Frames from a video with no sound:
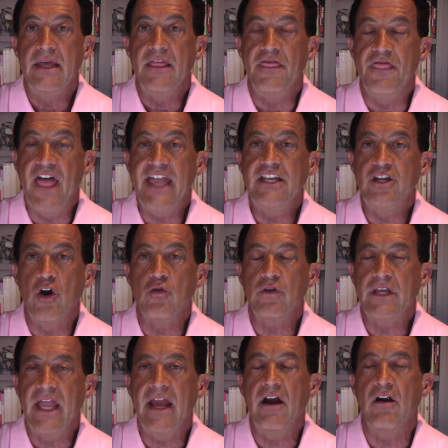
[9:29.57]
They don't
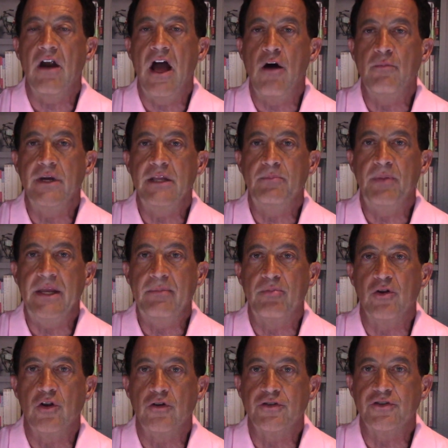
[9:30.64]
care how many
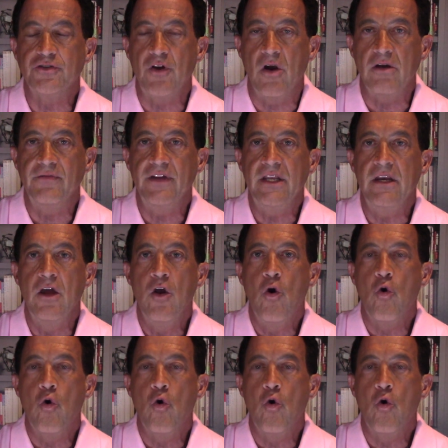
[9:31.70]
people are starving